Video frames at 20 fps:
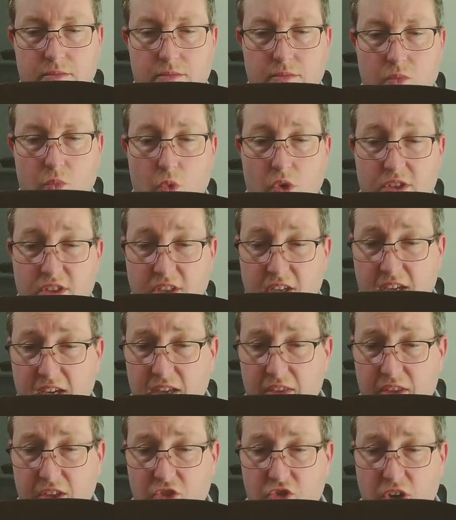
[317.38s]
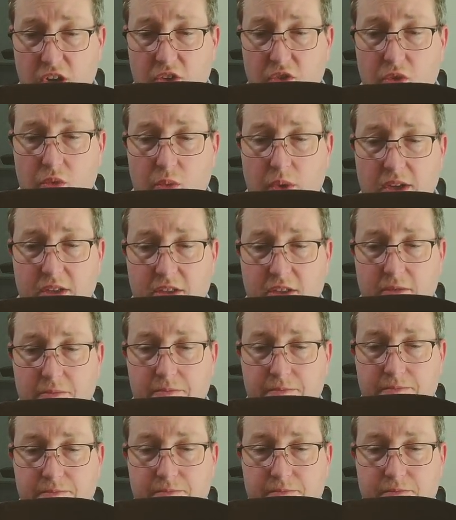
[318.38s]
Once again, they tried to arrest
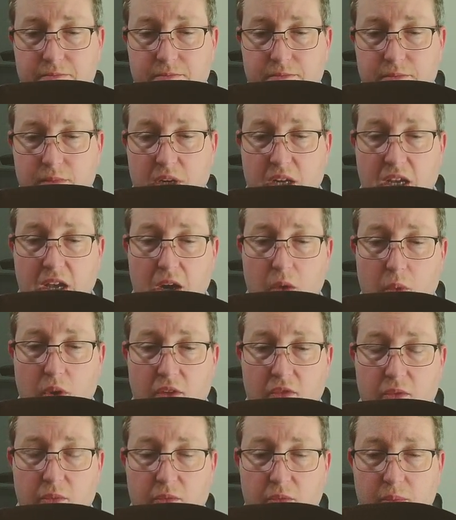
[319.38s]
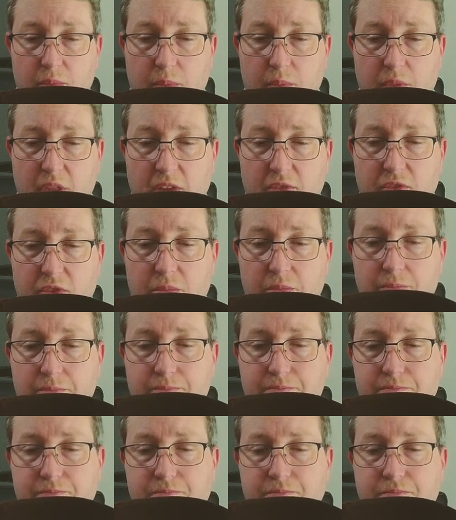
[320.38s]
Him, but He got away from them and left them.
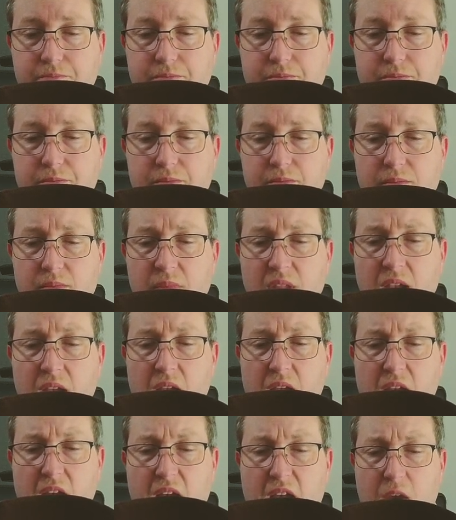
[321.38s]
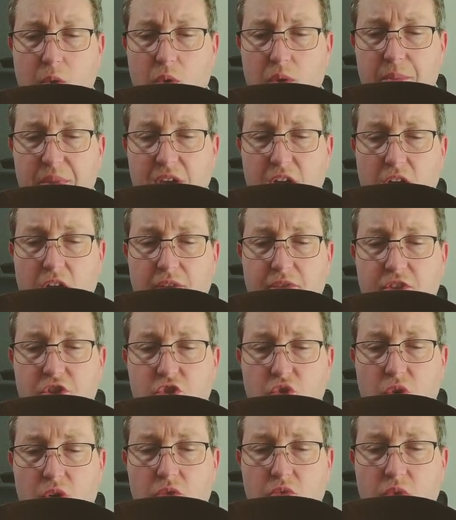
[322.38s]
He went beyond the
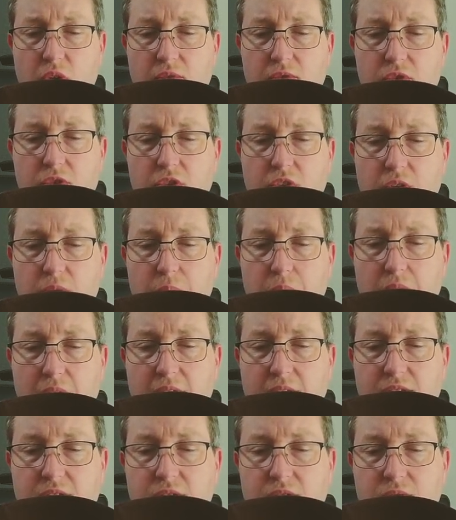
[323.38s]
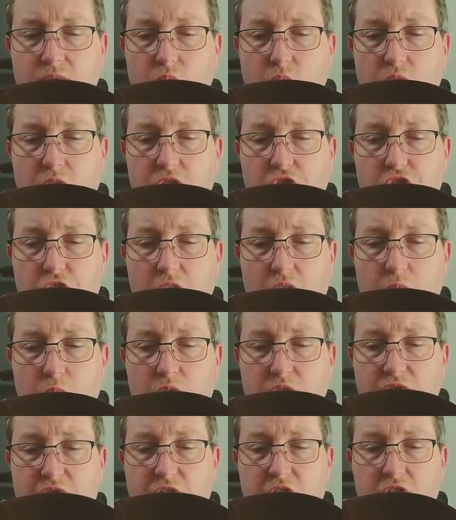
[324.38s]
Jordan River to the place where John
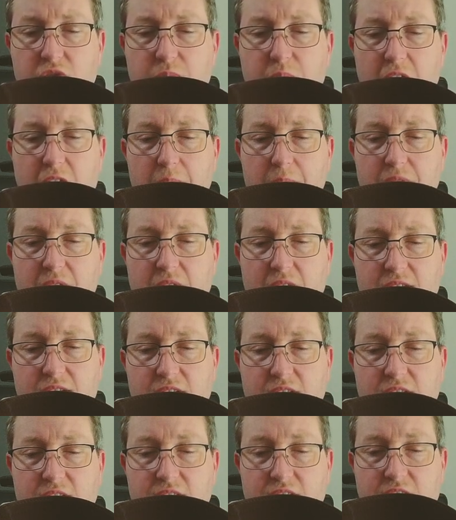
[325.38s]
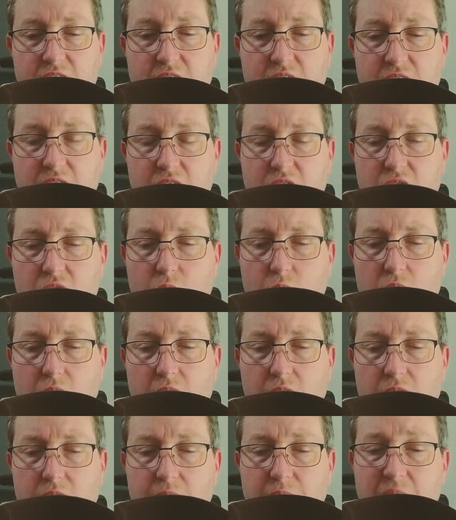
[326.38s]
was first baptizing and stayed there a
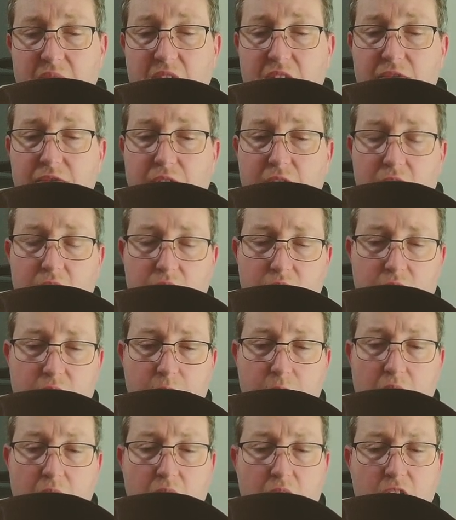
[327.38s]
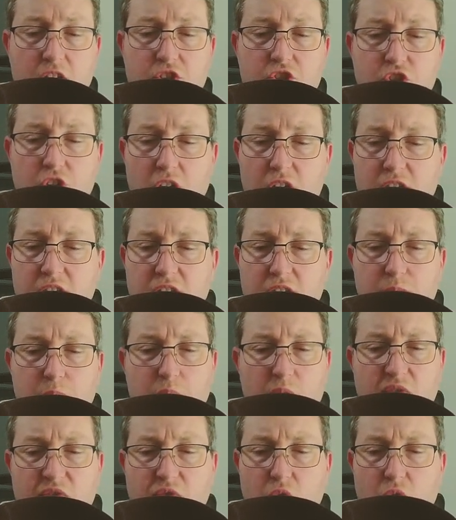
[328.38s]
while, and many followed him. John didn't
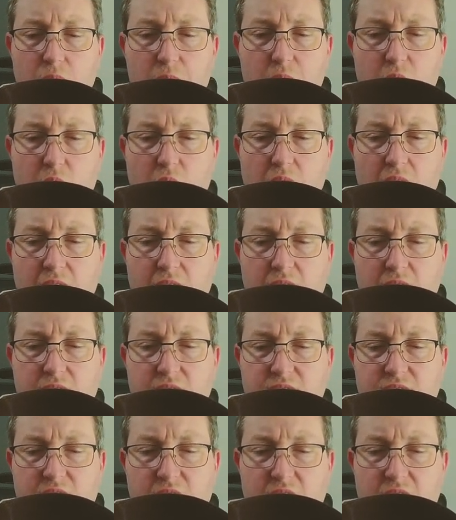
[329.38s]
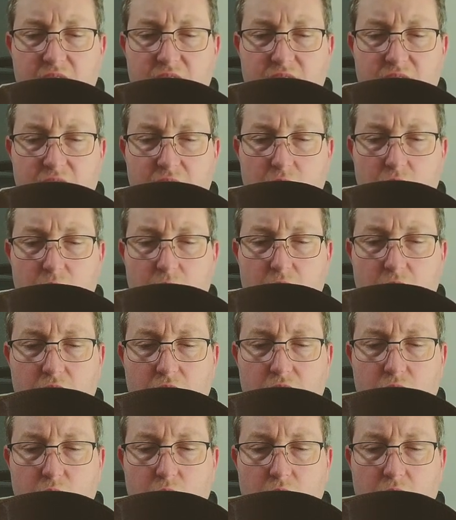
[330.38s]
perform miraculous signs, they remarked
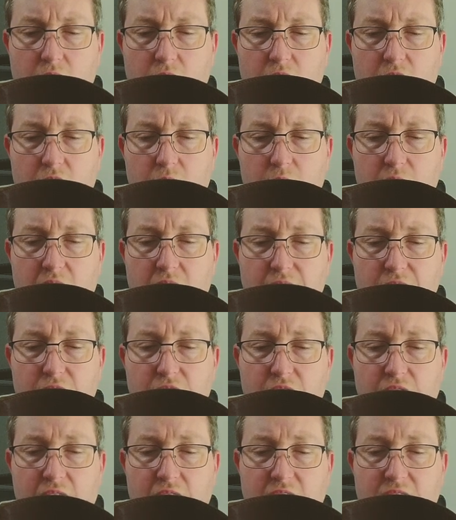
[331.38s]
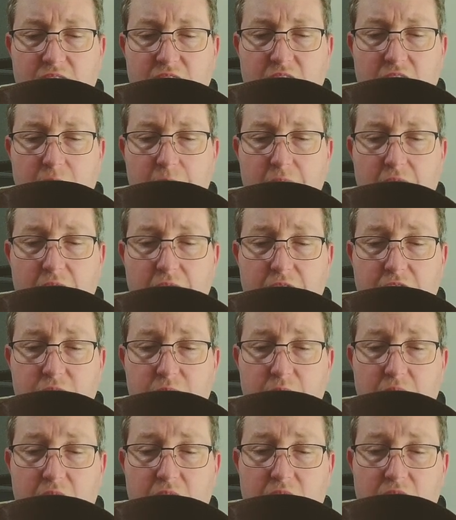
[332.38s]
to one another, but everything he said about this
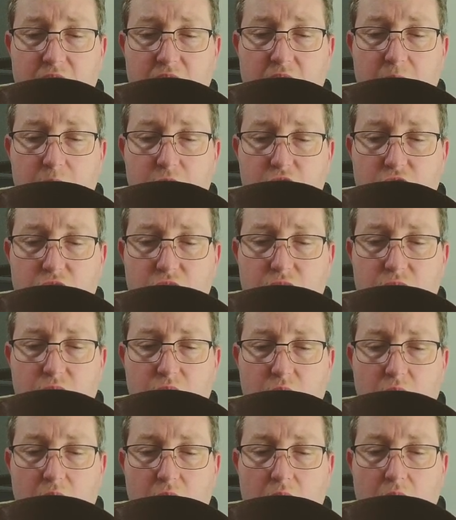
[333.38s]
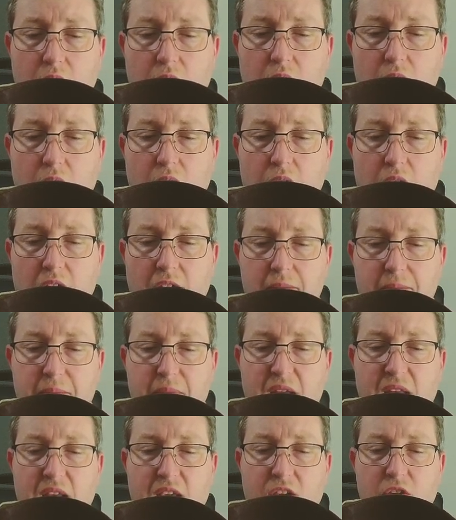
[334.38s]
man has come true. And
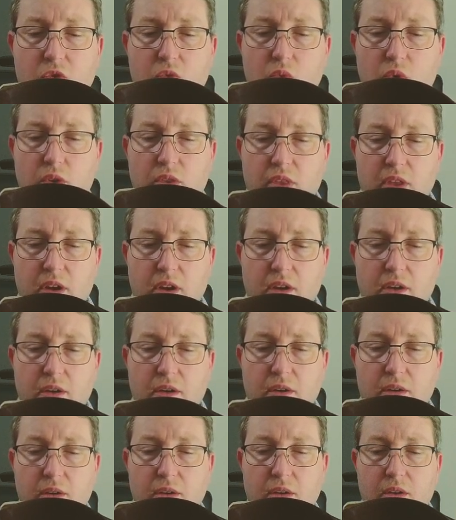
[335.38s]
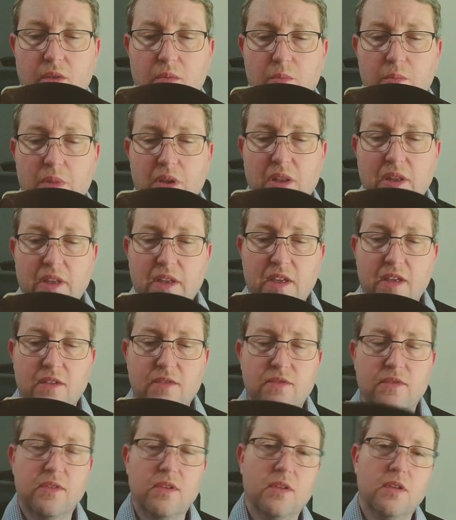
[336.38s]
many who were there
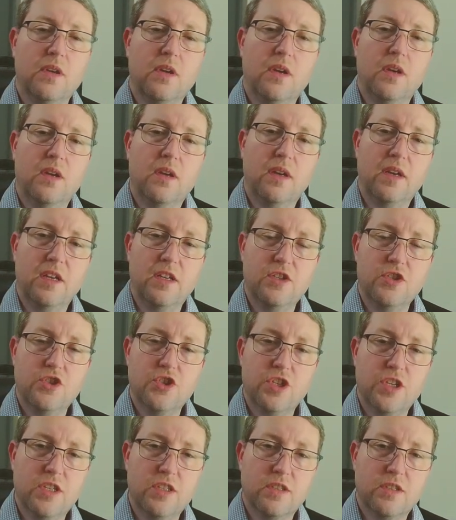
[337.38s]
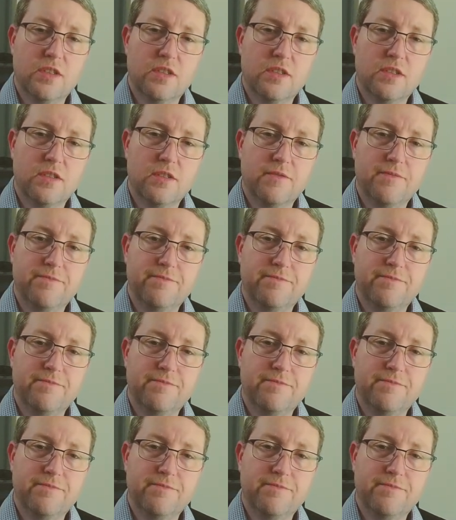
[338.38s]
believed in Jesus.